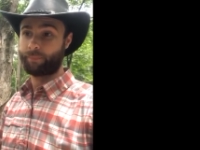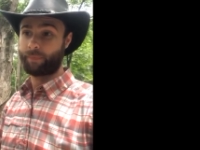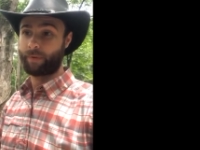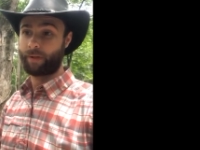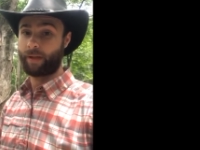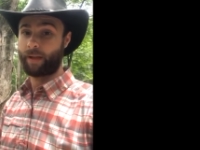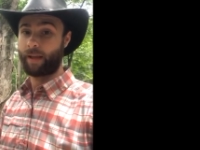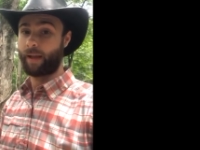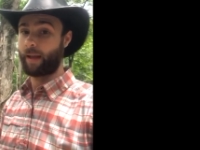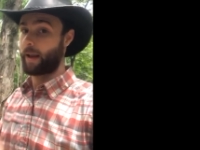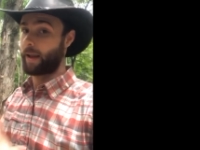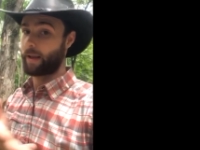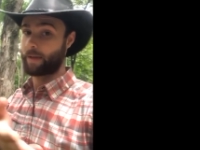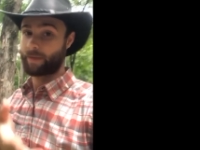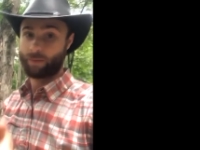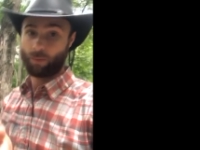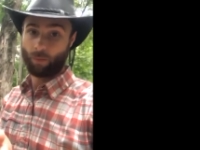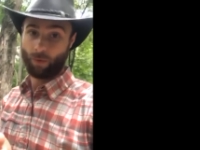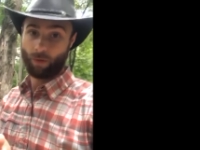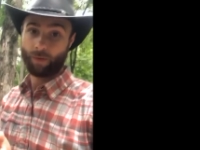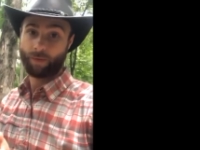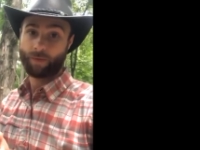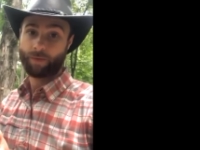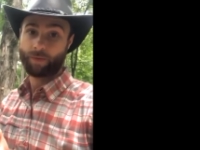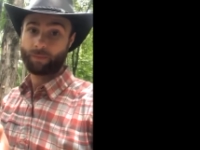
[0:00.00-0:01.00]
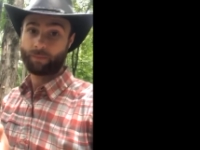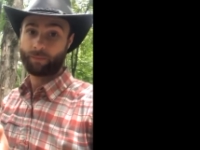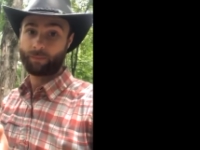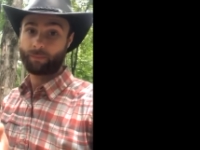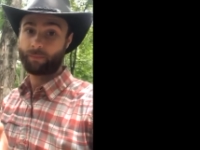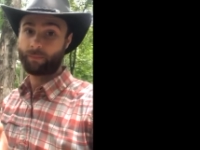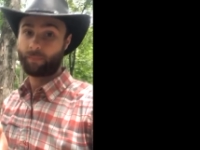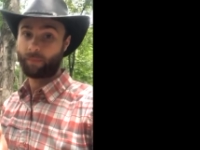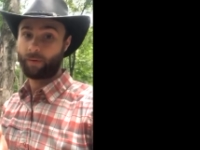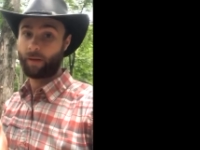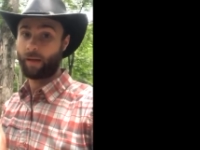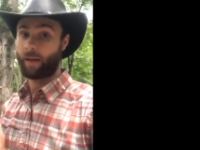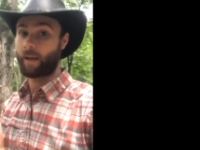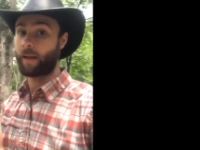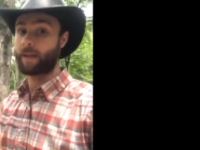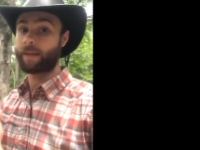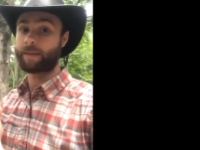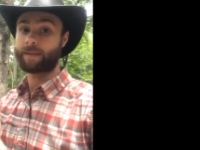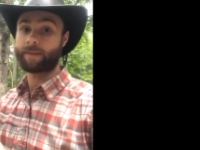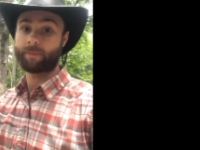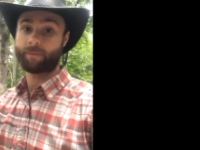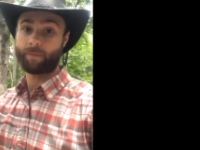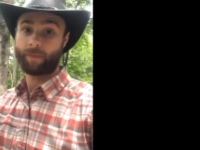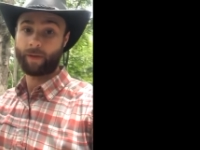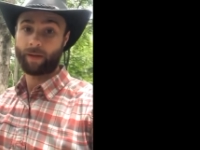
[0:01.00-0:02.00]
it gets worse. It gets
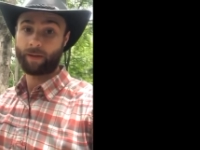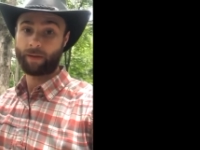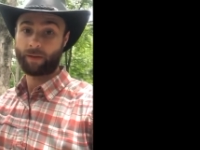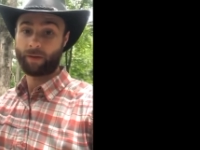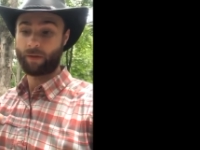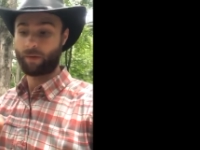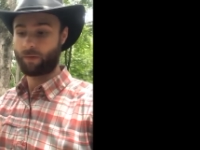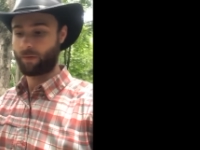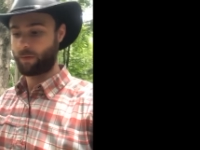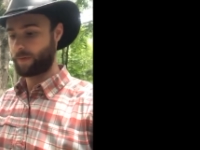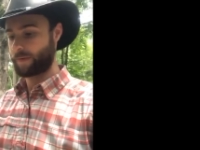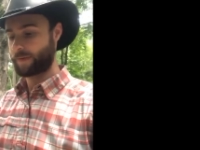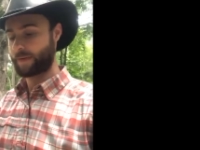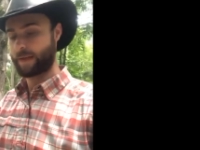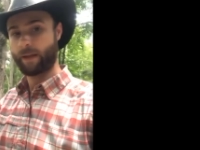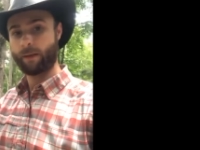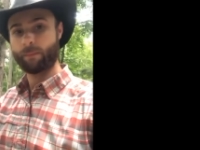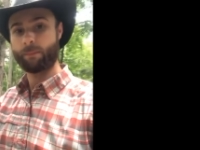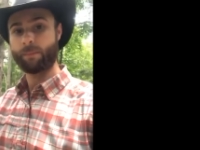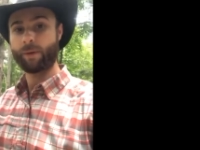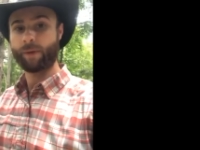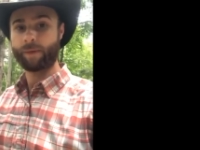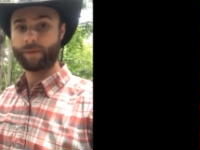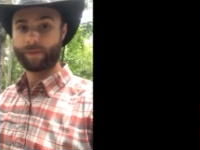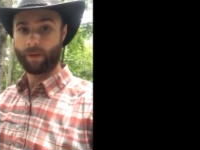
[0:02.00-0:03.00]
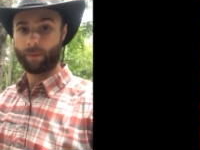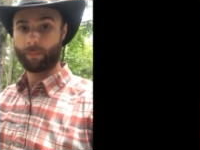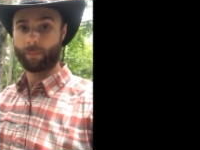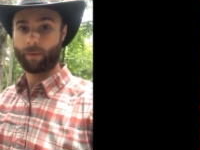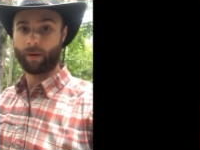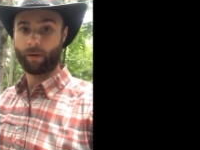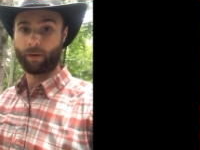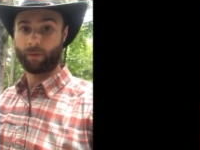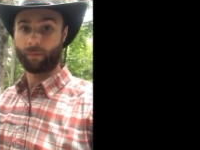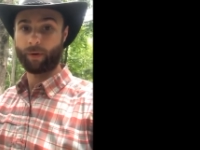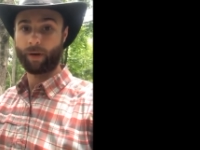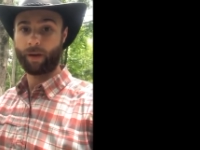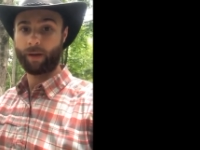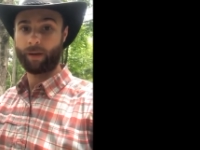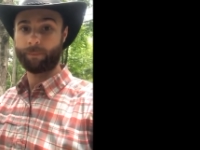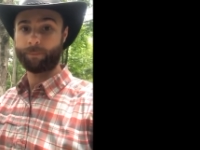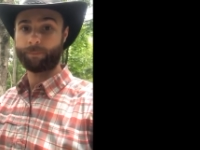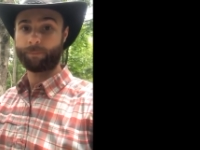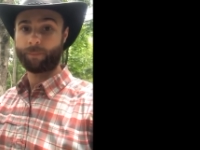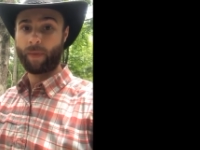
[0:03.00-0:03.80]
infected. Skin builds up on it, right?